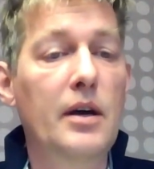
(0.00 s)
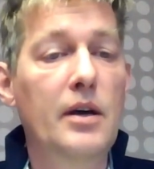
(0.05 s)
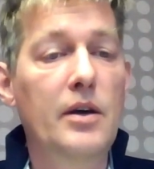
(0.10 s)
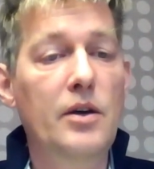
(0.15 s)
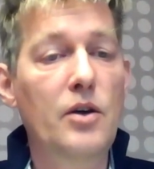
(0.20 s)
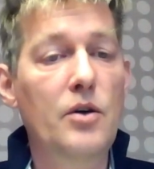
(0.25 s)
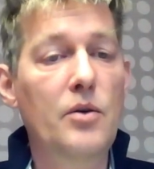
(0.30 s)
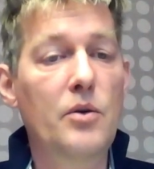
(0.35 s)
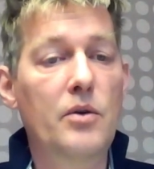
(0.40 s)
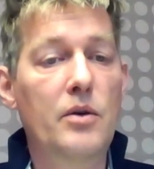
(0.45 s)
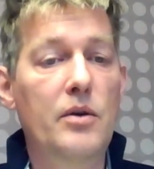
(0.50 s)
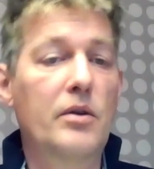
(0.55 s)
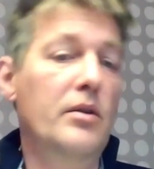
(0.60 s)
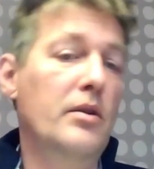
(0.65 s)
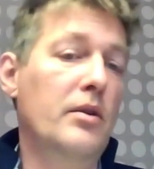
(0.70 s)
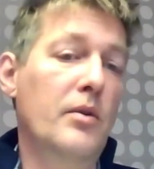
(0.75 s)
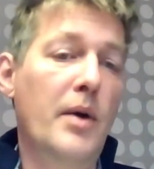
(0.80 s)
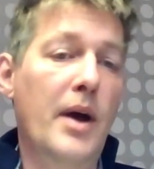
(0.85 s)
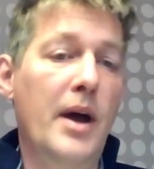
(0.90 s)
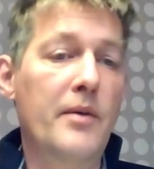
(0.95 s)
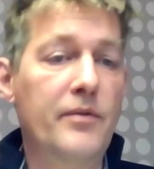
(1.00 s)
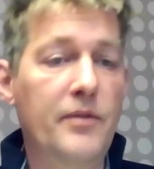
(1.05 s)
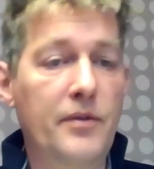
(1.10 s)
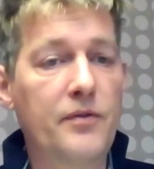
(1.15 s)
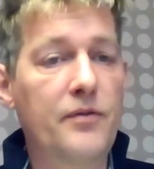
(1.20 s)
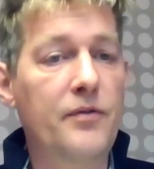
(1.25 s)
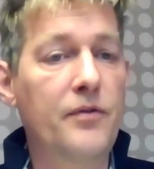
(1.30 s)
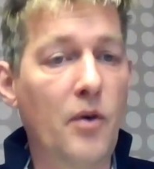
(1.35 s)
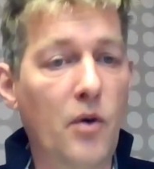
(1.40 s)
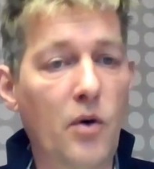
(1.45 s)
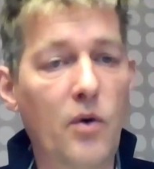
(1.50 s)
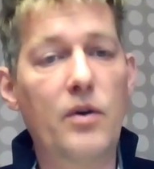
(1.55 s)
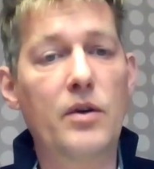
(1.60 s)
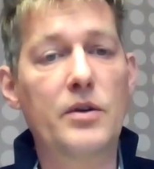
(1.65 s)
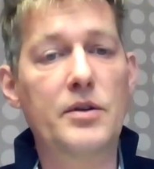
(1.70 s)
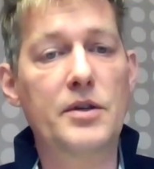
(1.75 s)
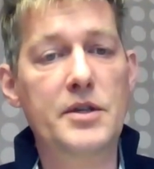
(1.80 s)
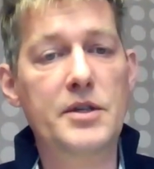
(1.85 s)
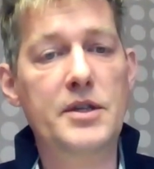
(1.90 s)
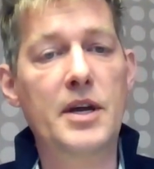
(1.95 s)
You have
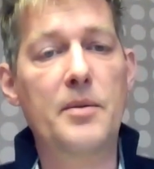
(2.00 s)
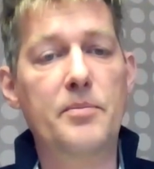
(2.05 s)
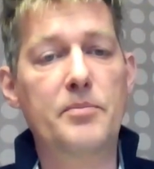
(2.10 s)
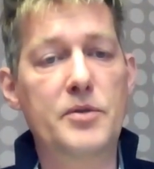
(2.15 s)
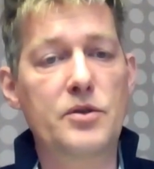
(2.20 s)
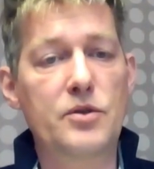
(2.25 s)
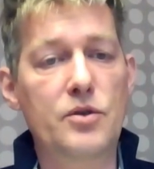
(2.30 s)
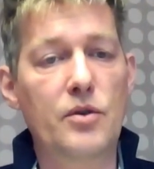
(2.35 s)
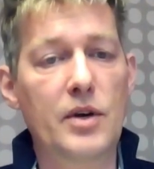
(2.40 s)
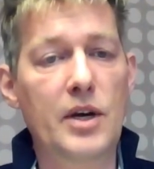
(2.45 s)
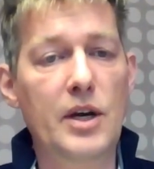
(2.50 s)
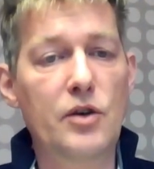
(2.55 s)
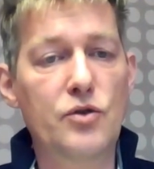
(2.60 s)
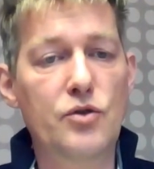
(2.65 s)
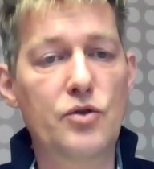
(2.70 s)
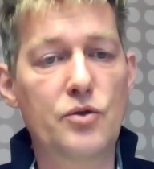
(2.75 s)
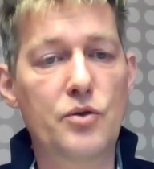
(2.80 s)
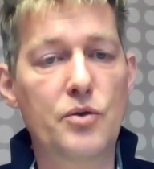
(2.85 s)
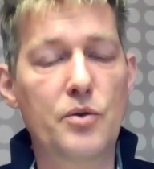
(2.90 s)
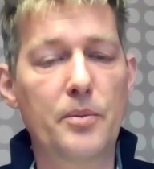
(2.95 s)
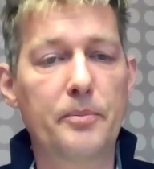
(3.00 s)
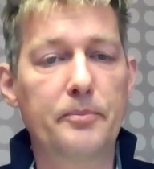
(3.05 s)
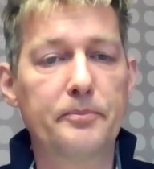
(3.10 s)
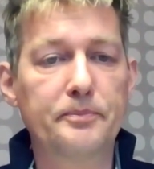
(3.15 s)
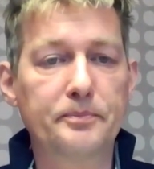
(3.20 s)
4 steps you need to do.